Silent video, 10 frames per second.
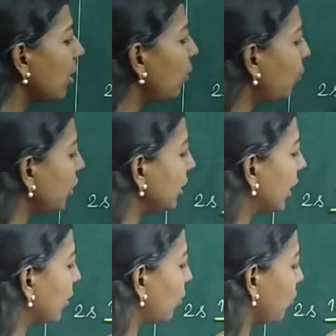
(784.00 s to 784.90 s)
Now putting the
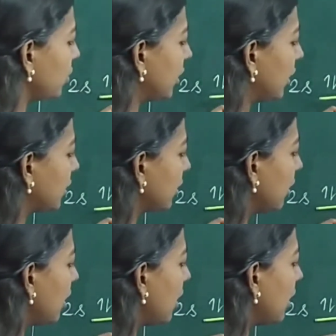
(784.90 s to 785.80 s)
electrons in it.
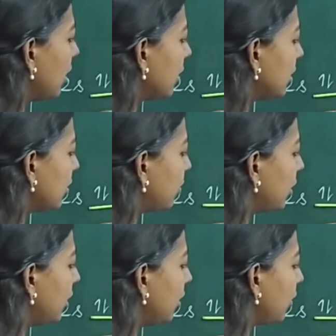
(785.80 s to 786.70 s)
So
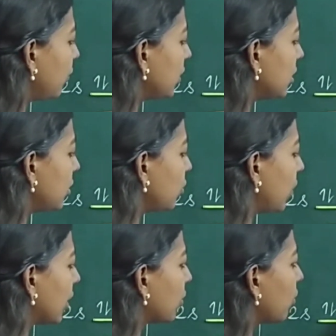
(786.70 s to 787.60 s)
here first 2
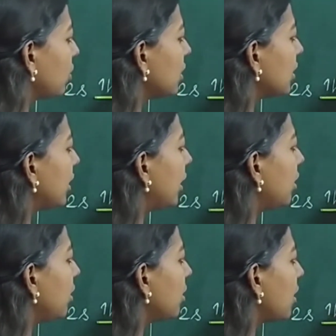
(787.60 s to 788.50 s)
electrons,
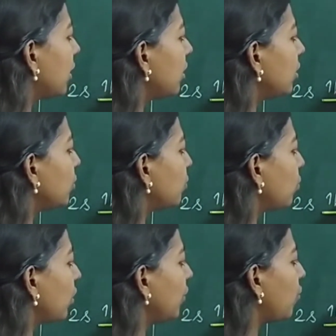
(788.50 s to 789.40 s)
then the other 2,
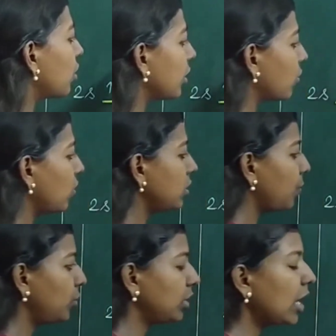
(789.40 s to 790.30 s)
totally 4 electrons
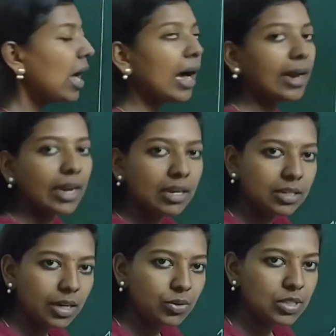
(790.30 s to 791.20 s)
are put. Again
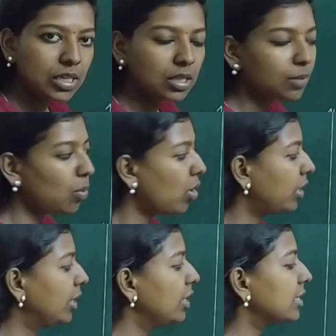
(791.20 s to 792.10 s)
here you see the
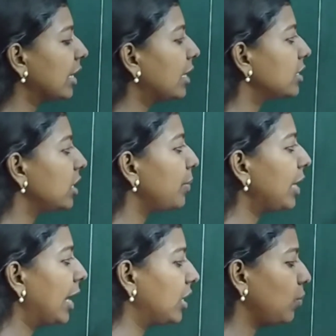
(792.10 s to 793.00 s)
bonding is cancelled by
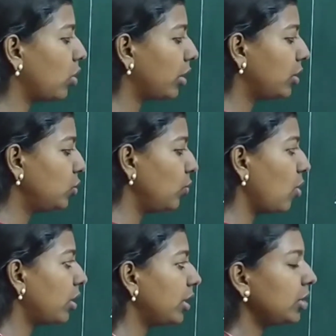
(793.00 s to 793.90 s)
antibonding. 2
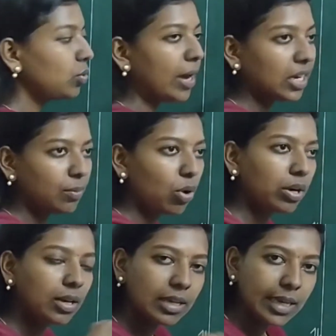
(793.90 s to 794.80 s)
bonding, 2
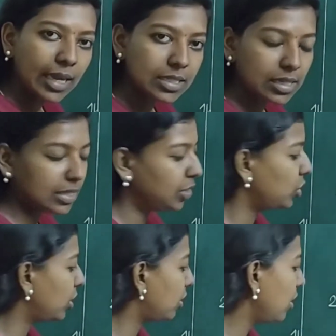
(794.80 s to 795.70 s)
antibonding cancels each
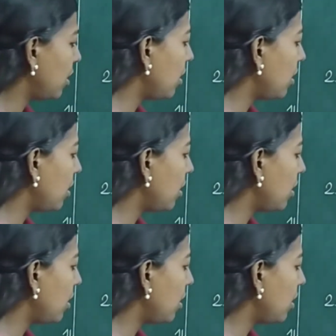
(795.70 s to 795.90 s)
other.